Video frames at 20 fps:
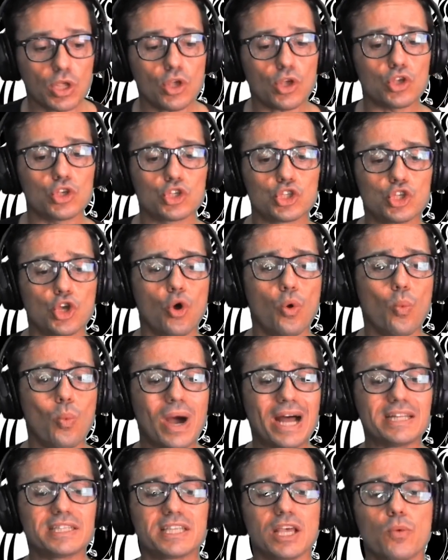So
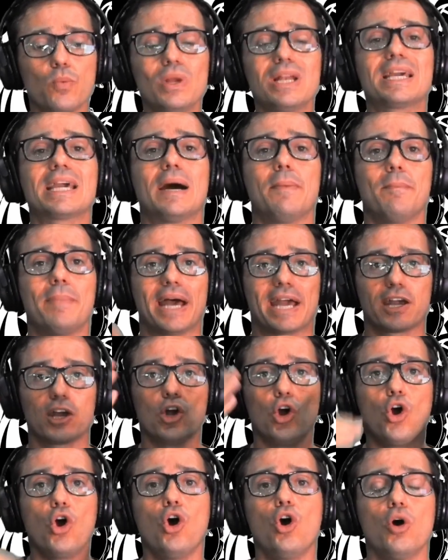once I will come back
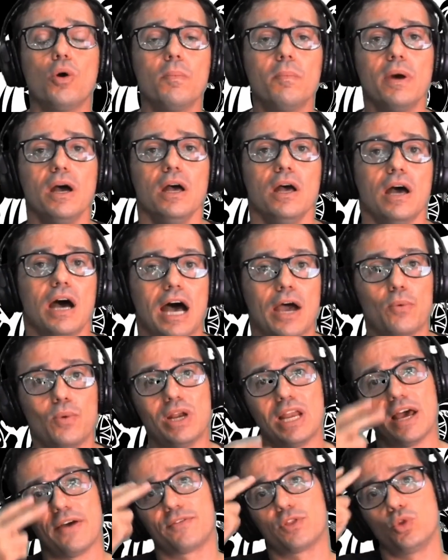home, I will
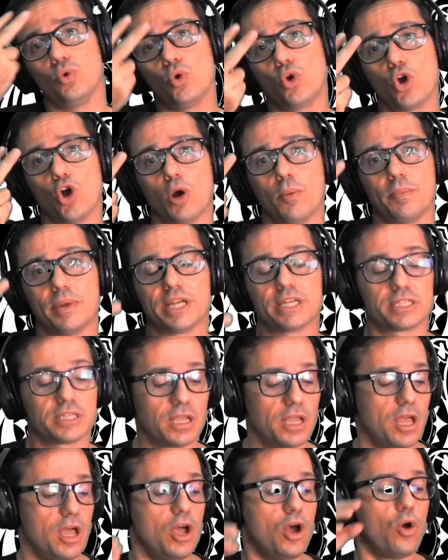have two copies.
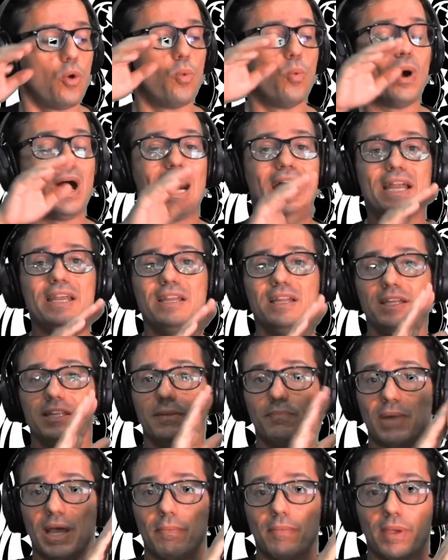One in
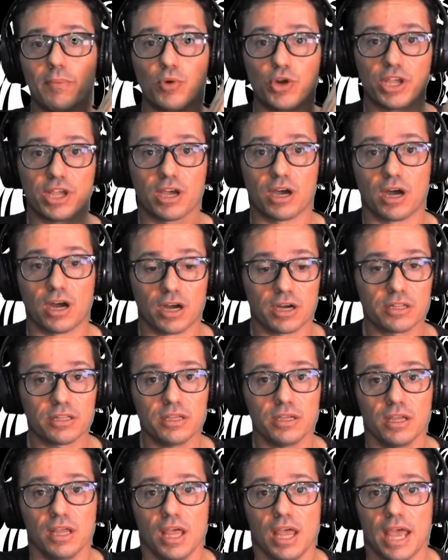my memory card,
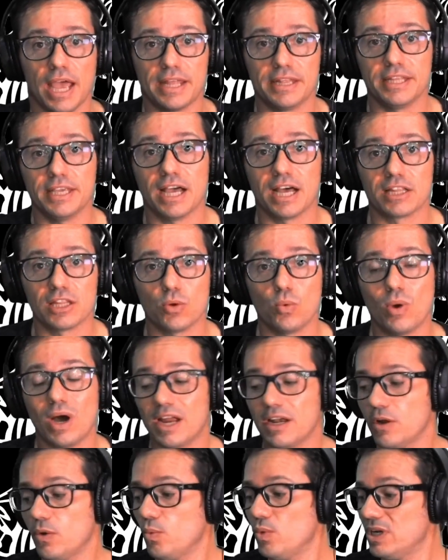and the other
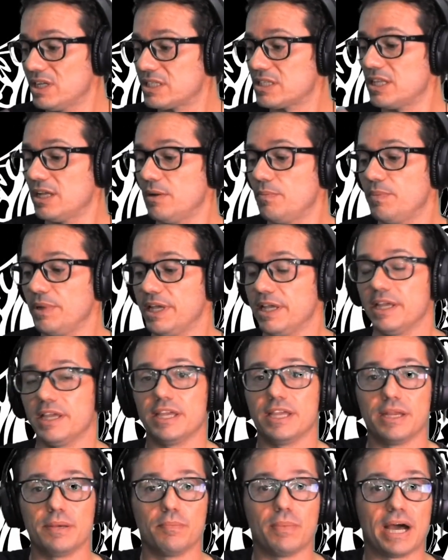one will still be
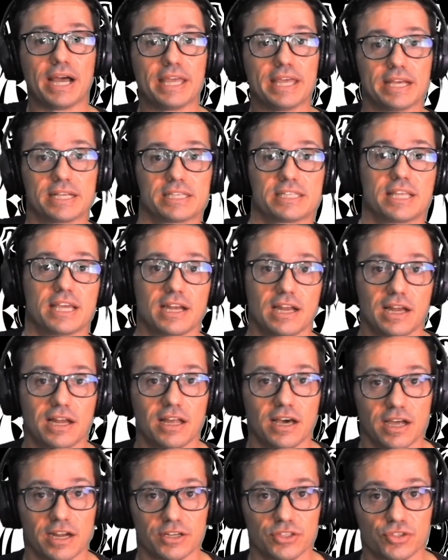in my external
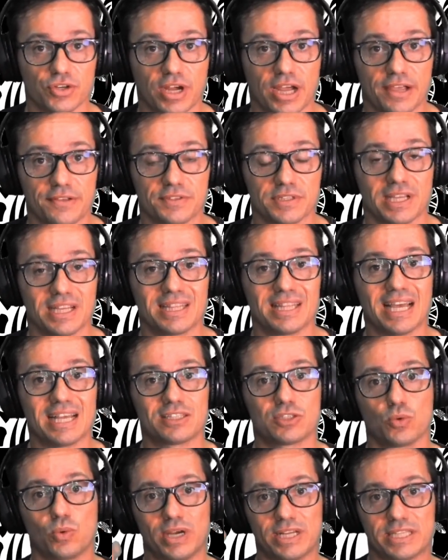hard drives, and that's
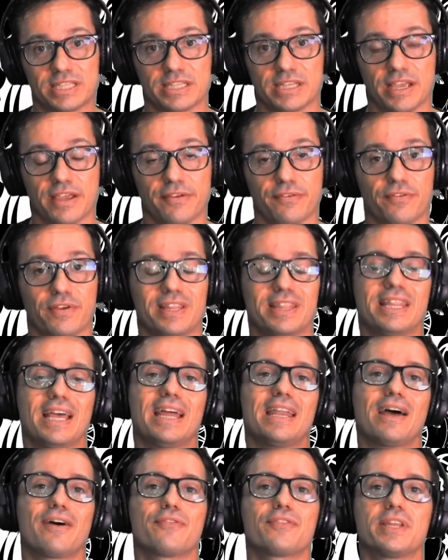quite safe. And
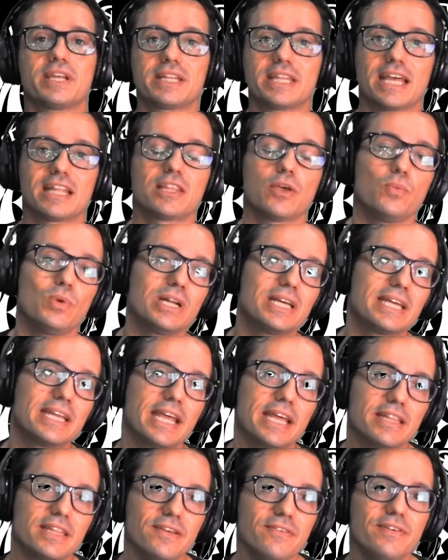then after that I will
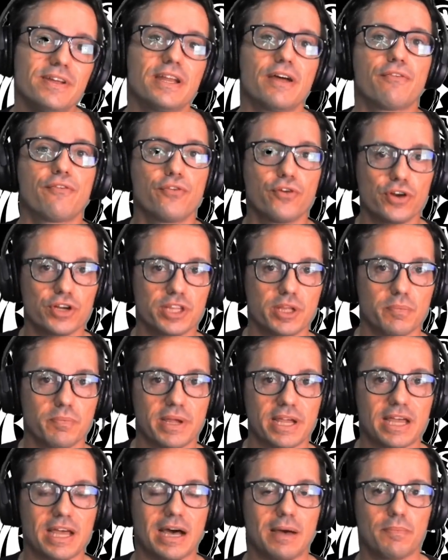create even a further
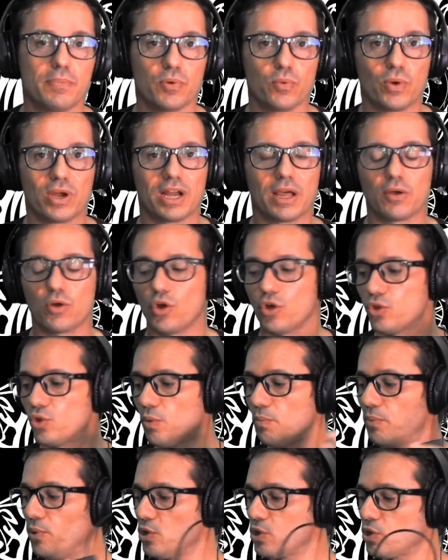backup where I'm going to
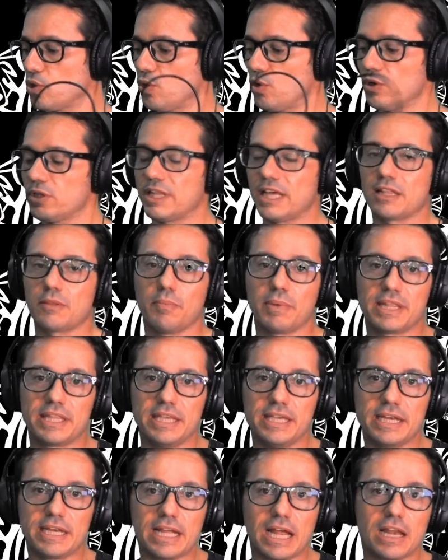put all that
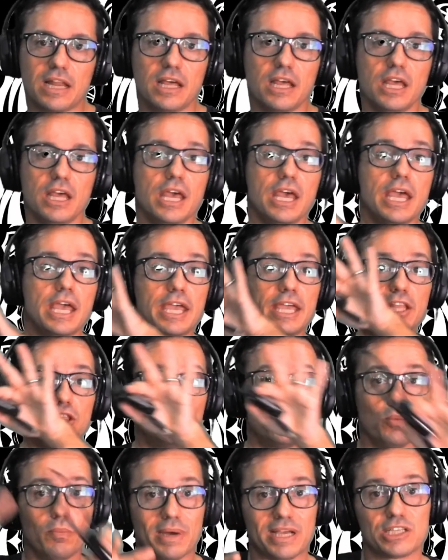material
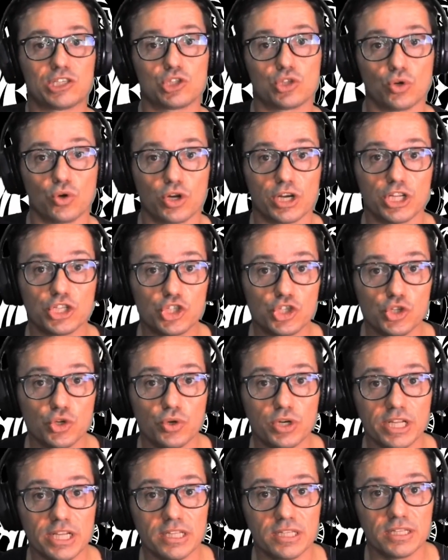into my storage
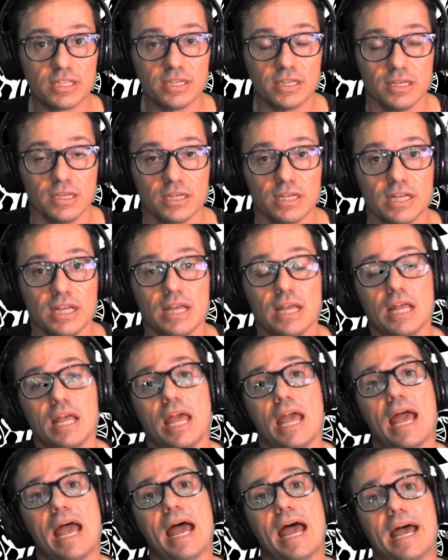unit,
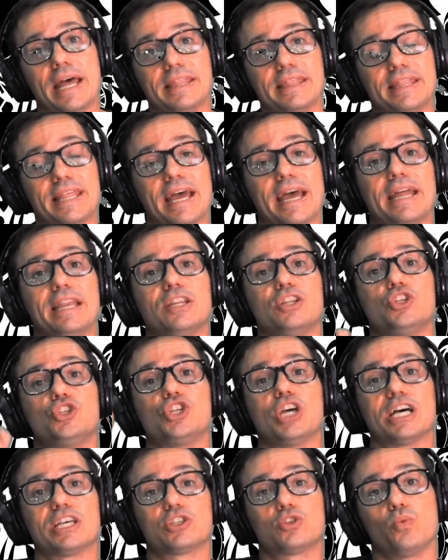and then
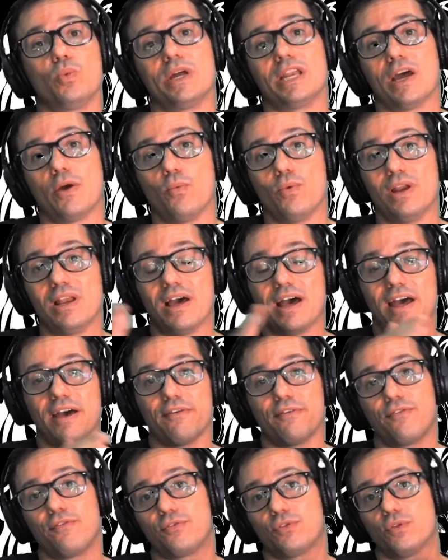just when I will
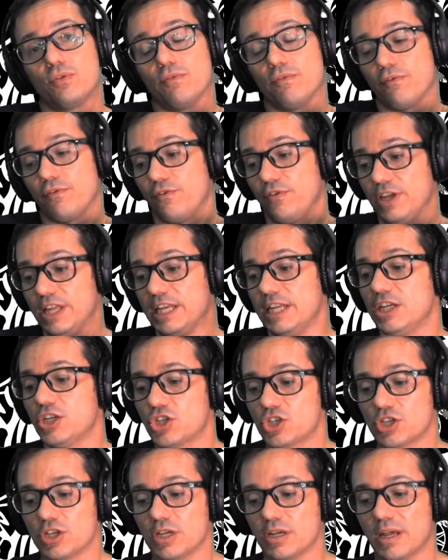have
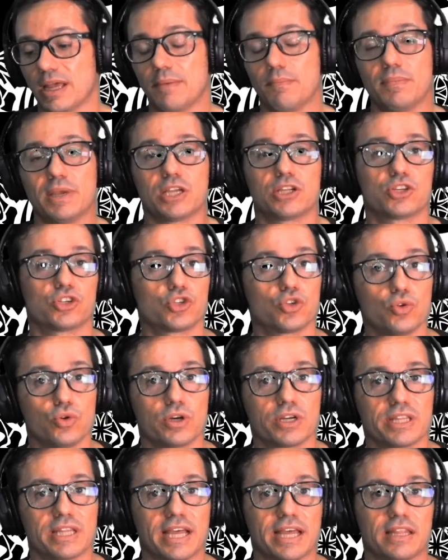finished and make sure
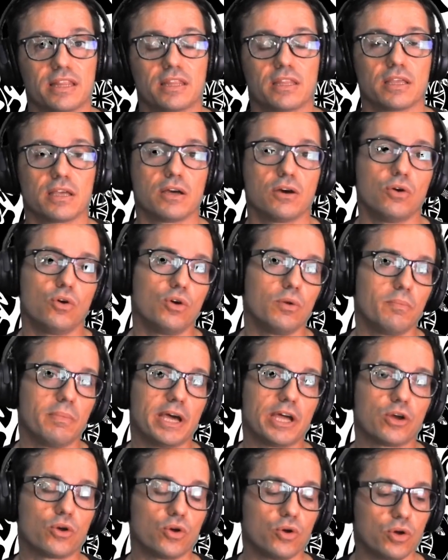that all
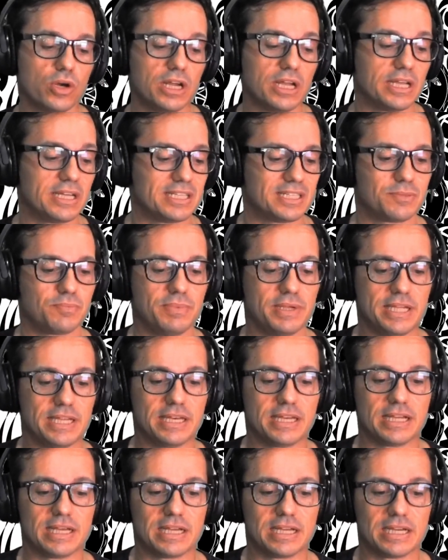my roll has
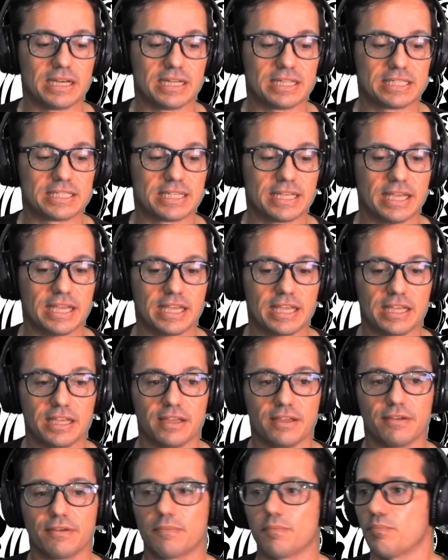been let's
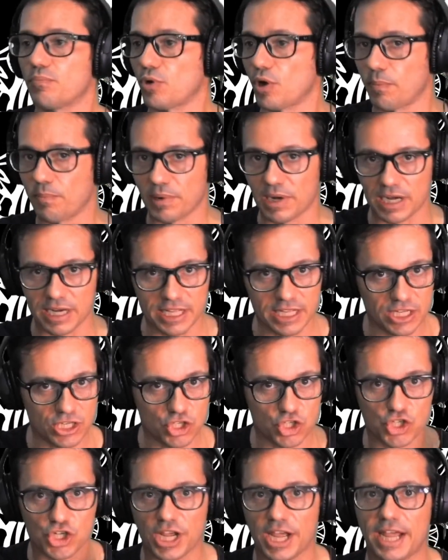say properly
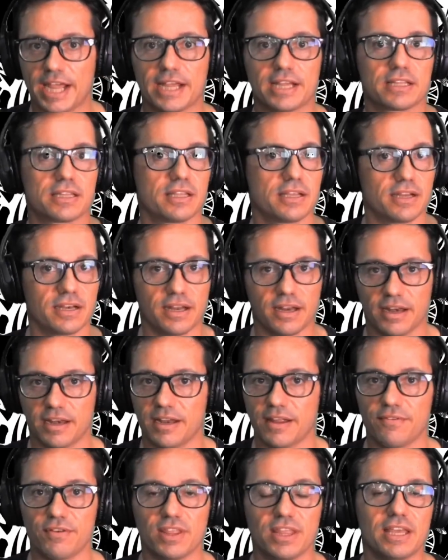checked and
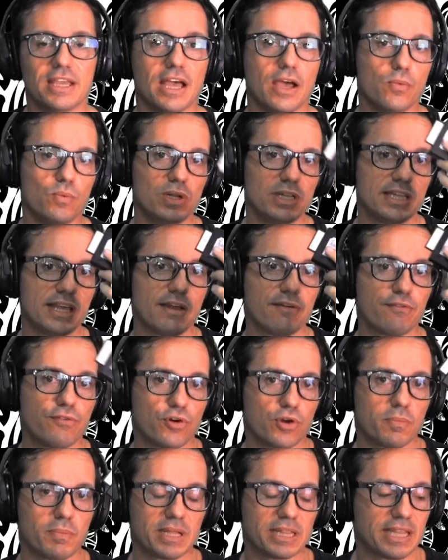everything, I will then
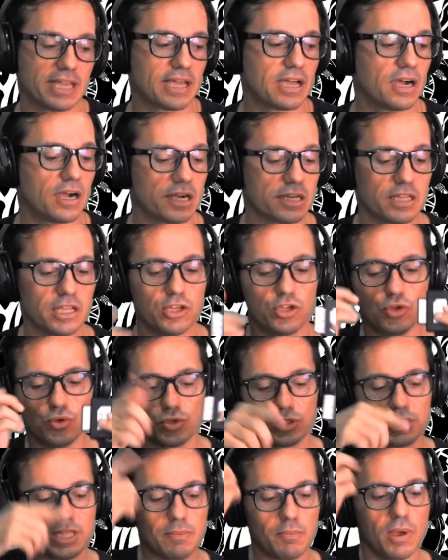format the card and
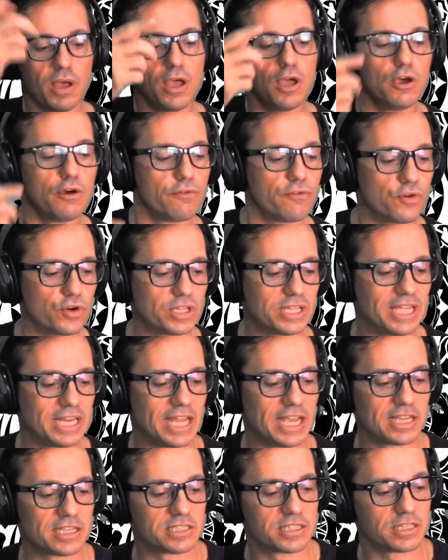use them for the
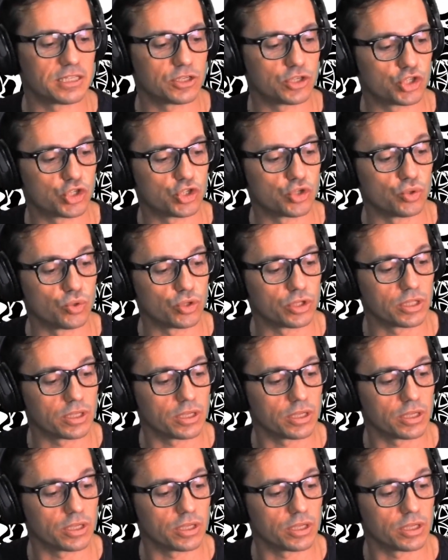next shoot.